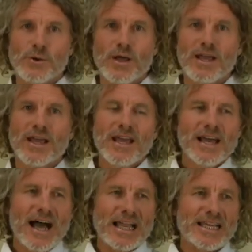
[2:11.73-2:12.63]
So
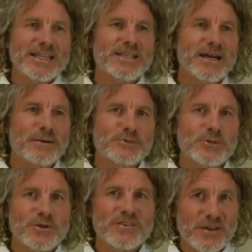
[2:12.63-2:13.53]
I get to
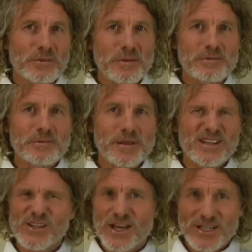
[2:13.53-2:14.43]
observe other people
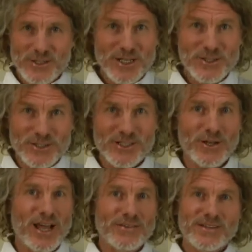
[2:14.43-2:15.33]
make a lot of changes in
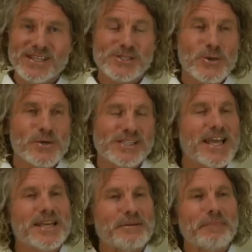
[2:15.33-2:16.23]
their life, and it's so
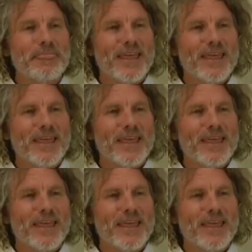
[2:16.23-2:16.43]
exciting.